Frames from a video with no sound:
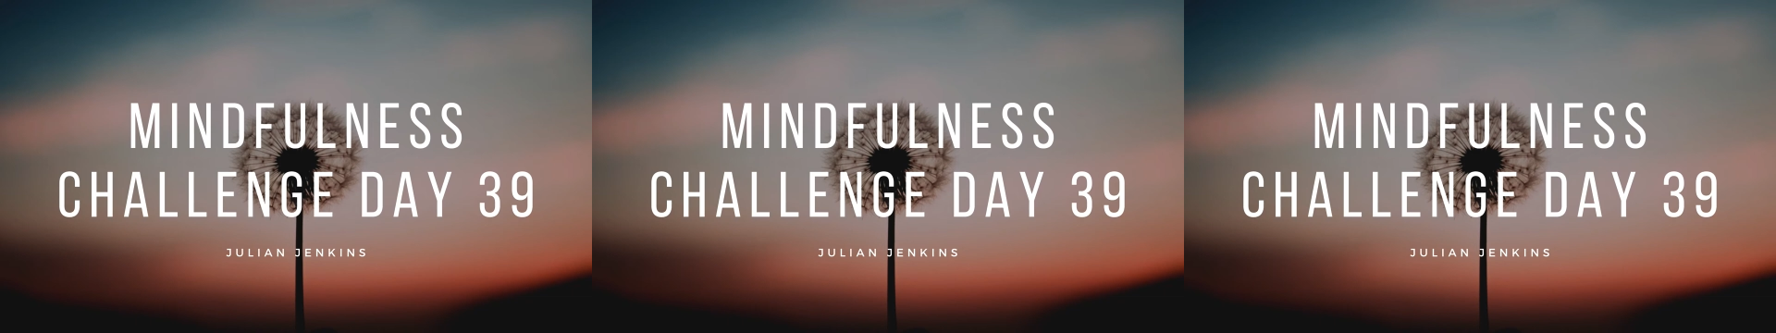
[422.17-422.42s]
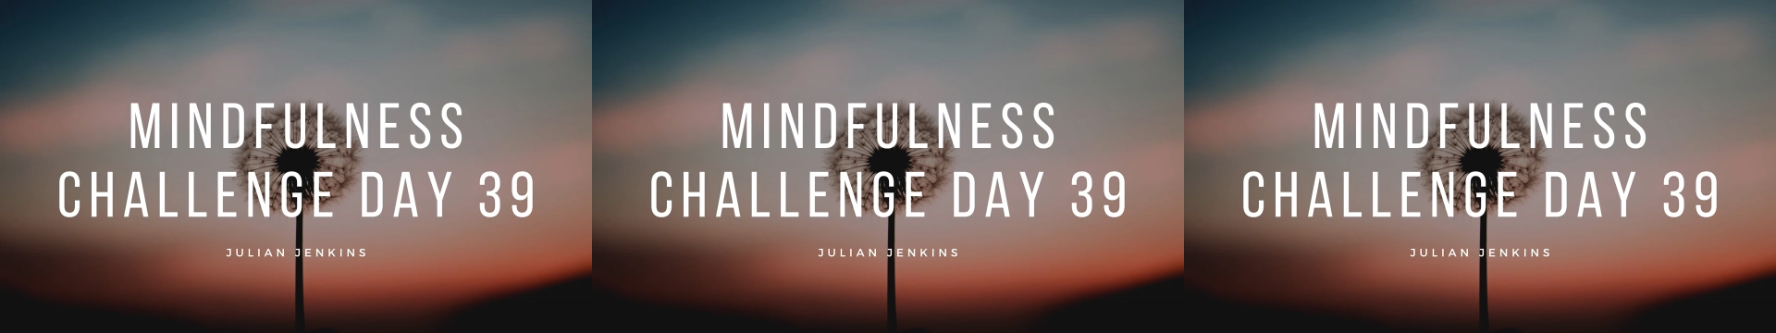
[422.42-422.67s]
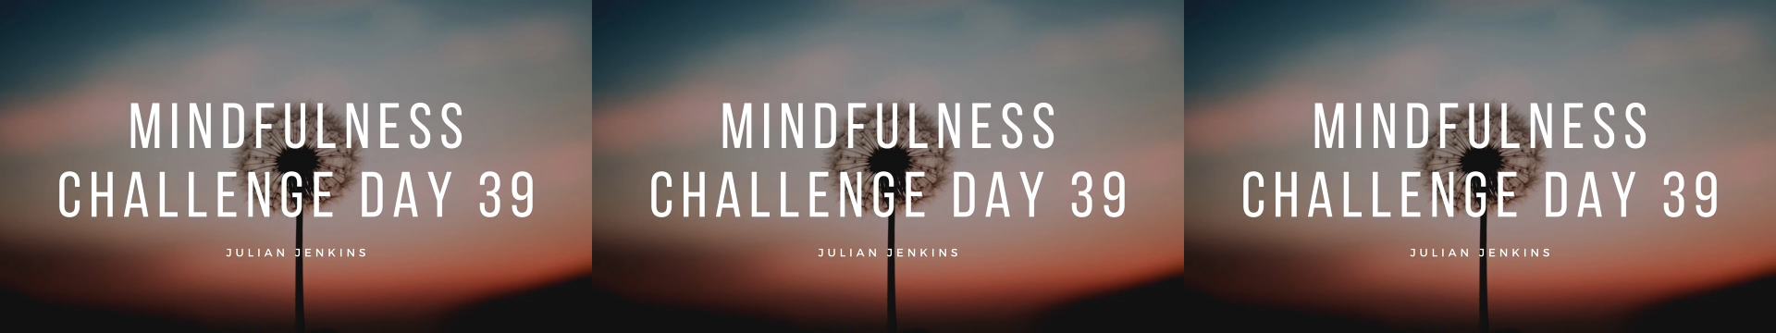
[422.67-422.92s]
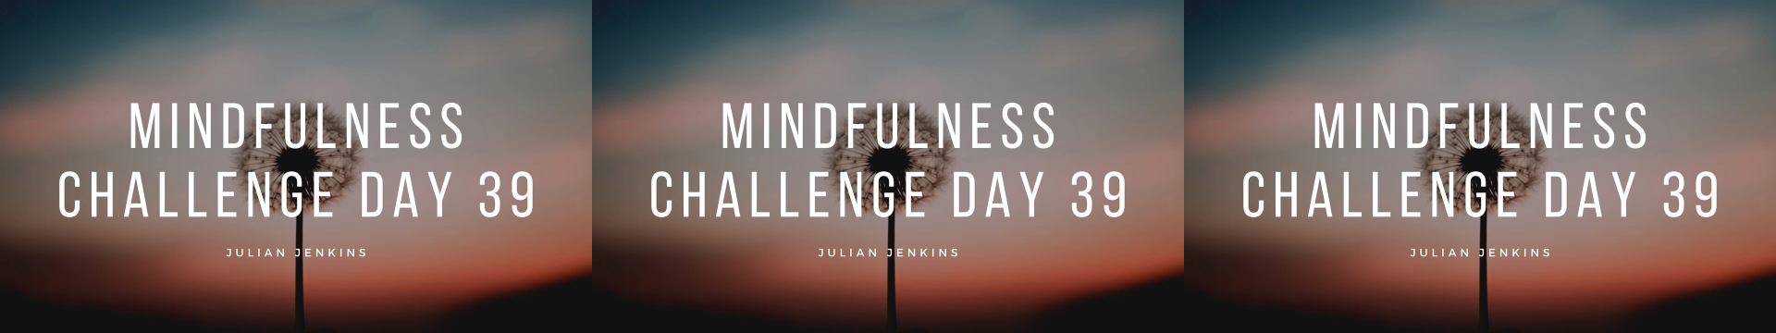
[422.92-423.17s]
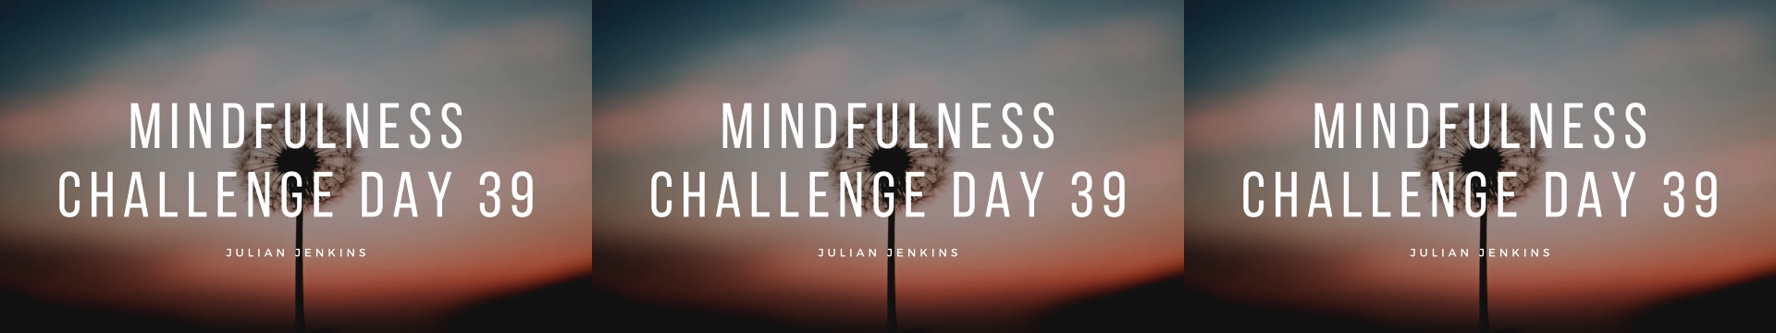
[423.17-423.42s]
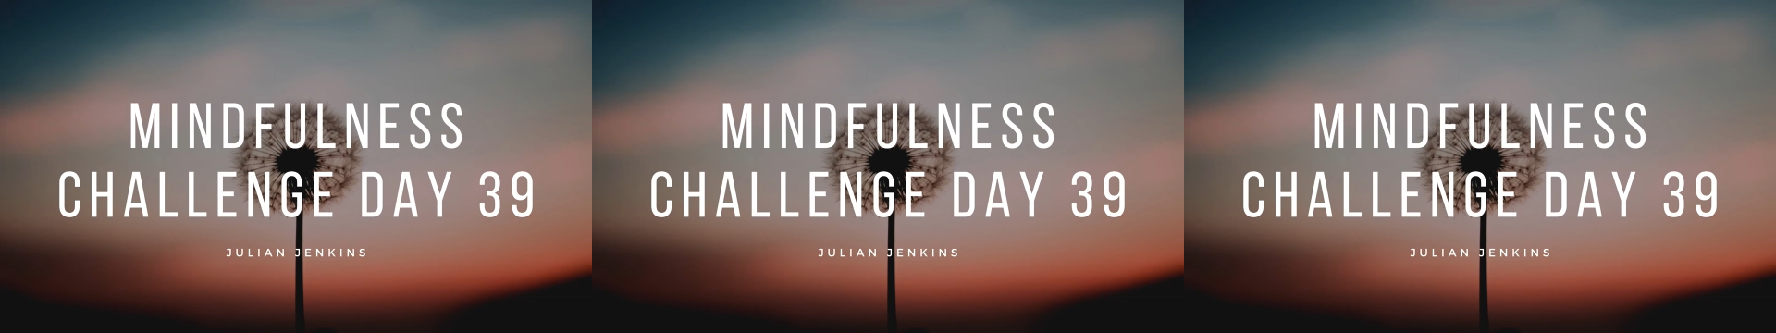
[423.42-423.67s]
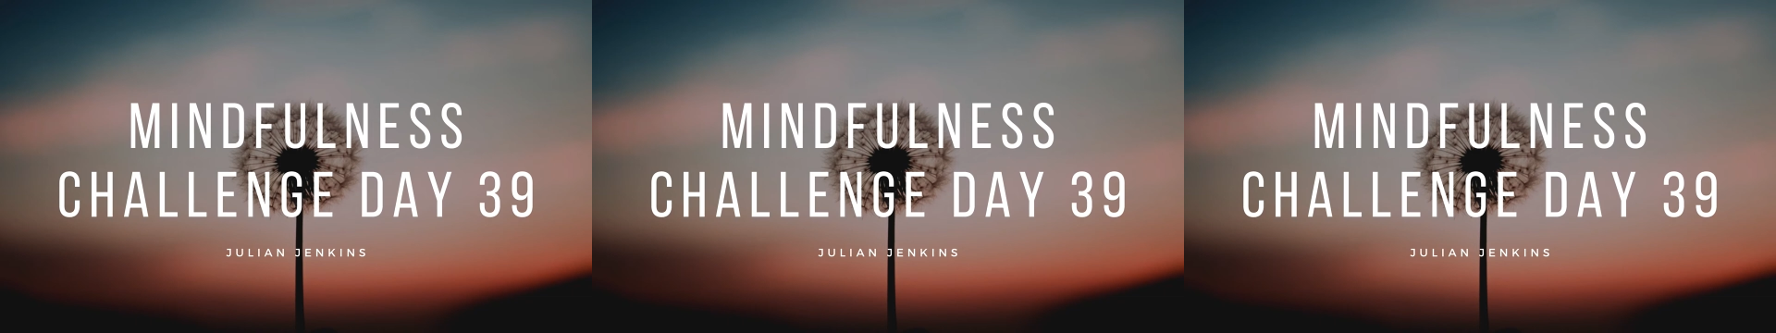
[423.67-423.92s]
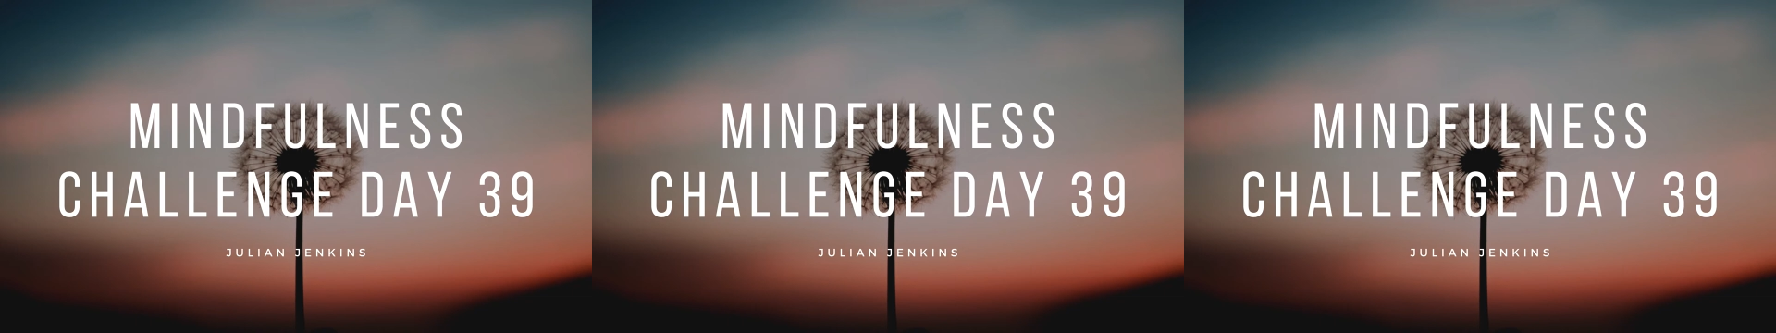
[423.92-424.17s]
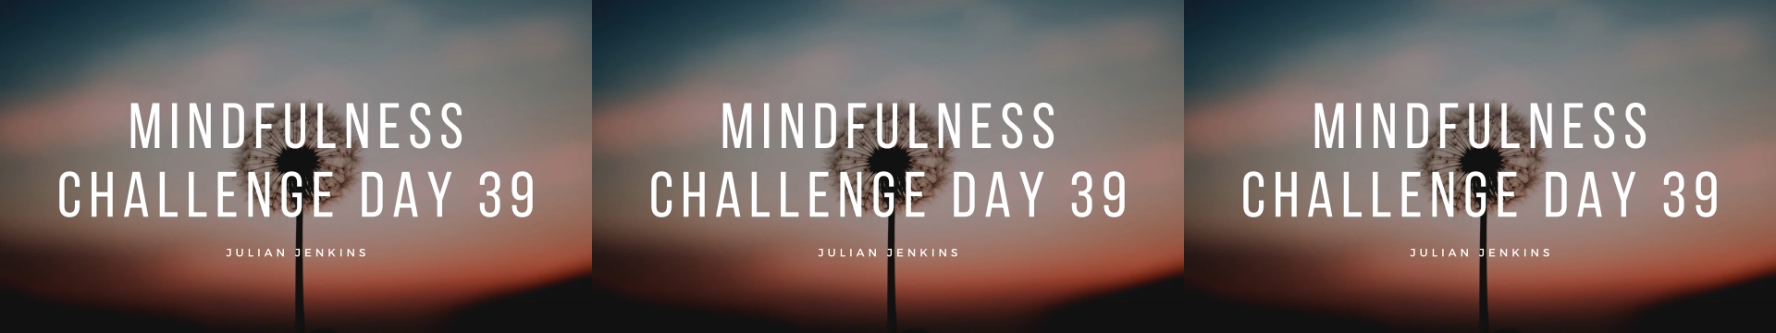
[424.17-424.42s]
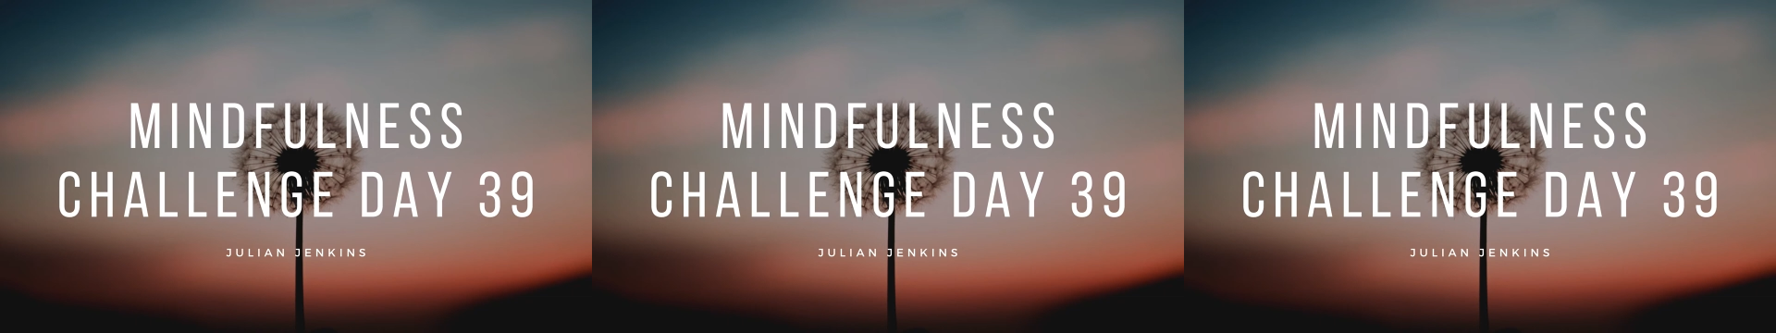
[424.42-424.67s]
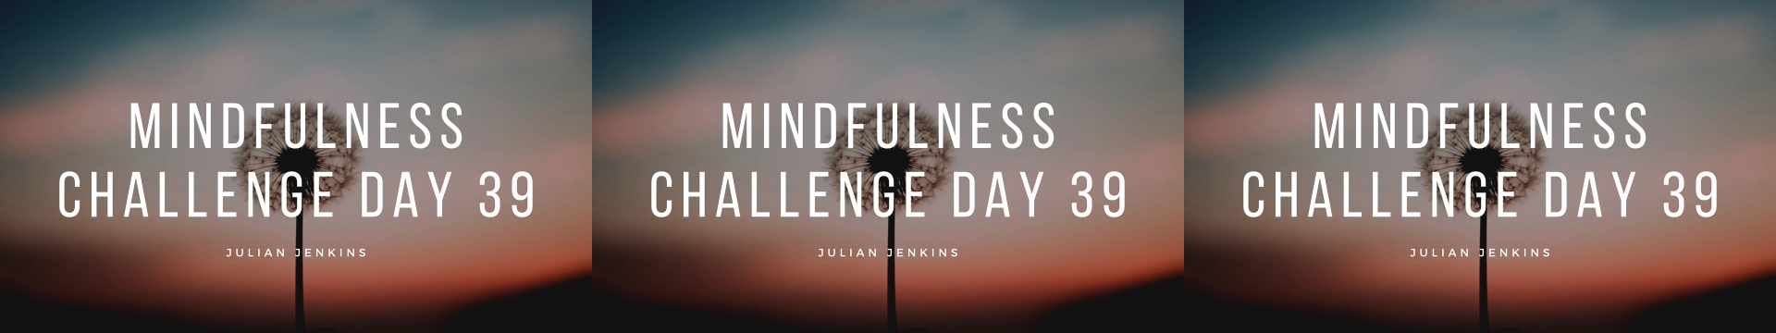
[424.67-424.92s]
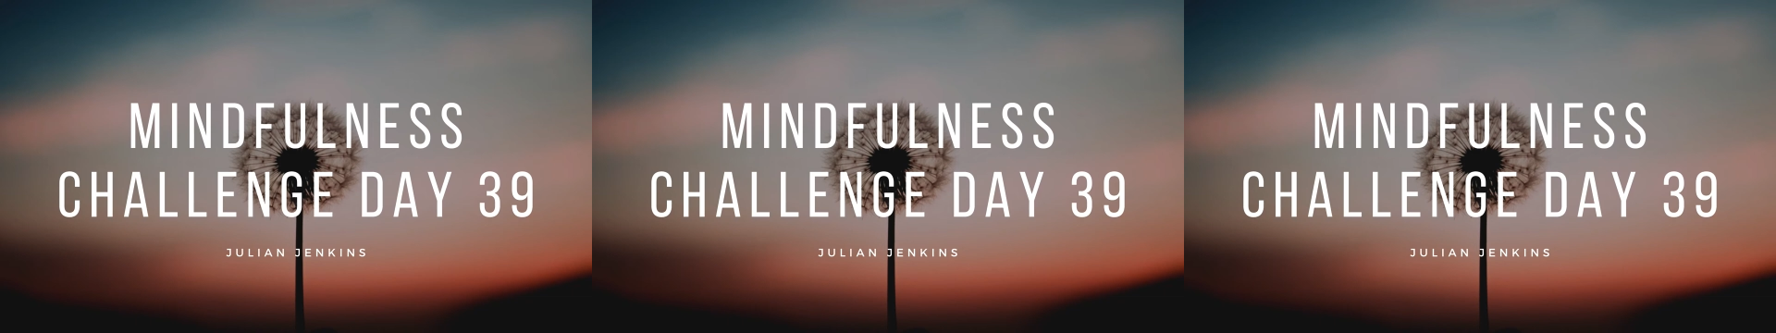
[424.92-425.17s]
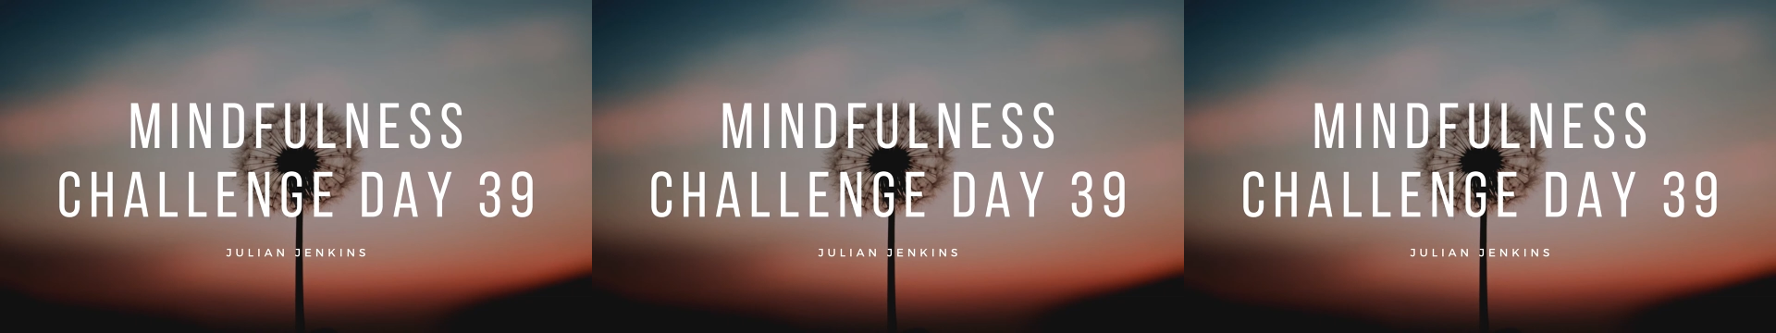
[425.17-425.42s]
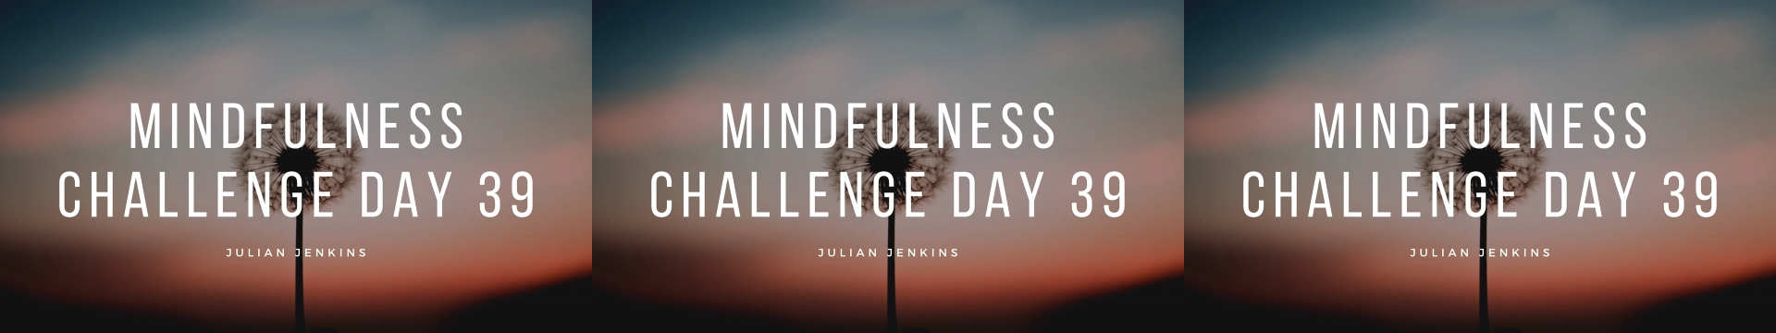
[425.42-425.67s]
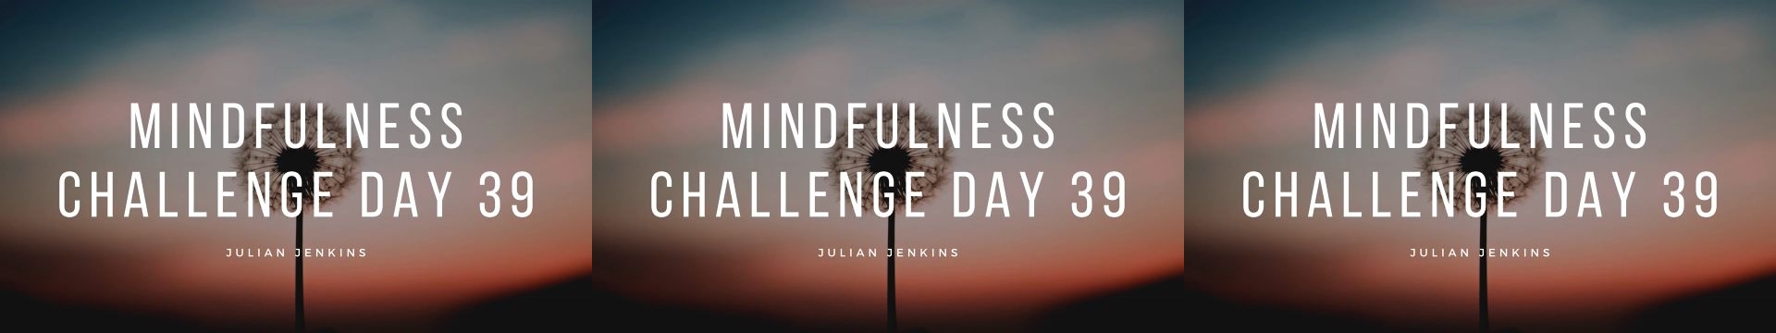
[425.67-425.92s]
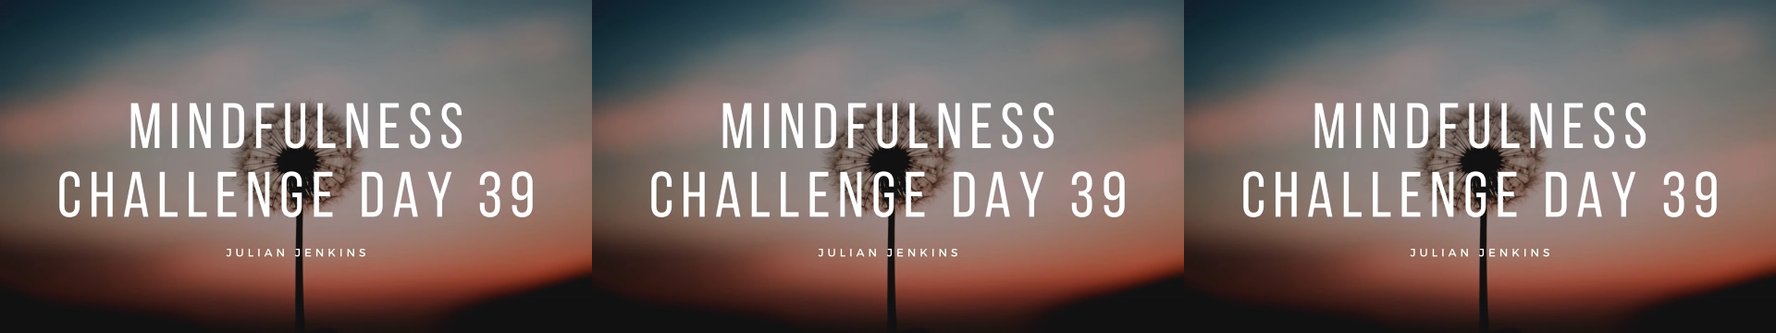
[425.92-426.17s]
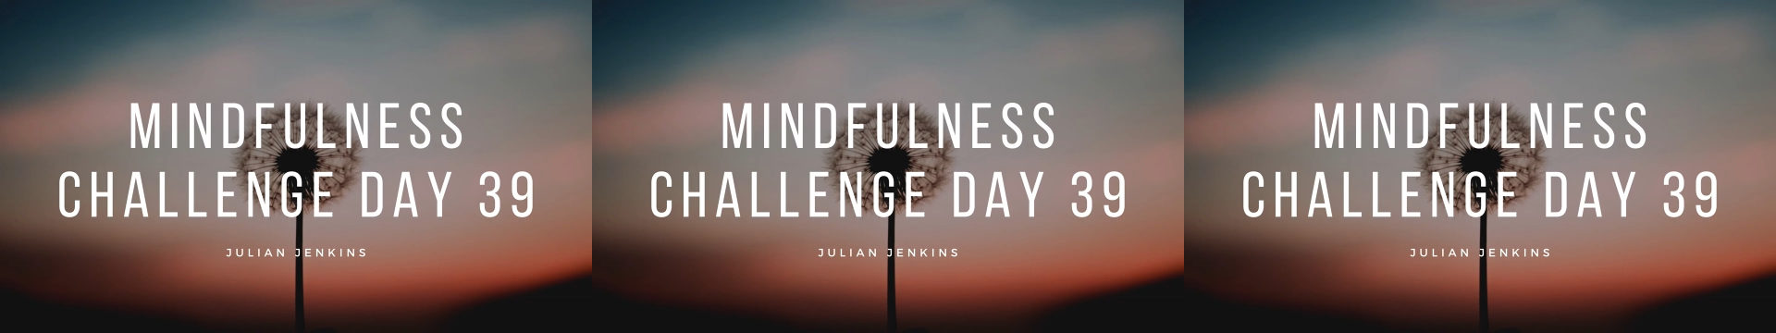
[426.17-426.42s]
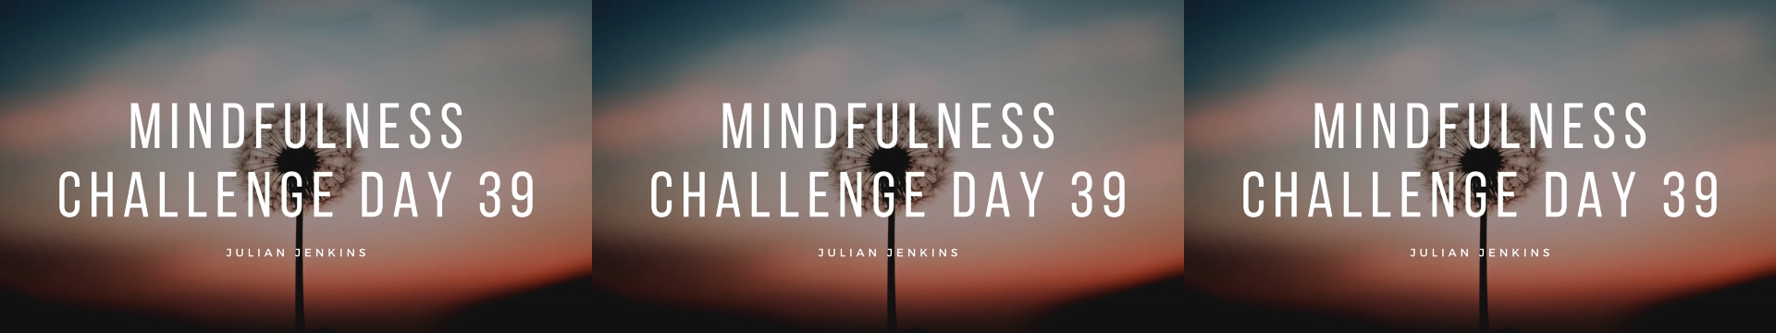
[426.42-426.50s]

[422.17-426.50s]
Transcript: (no speaker visible)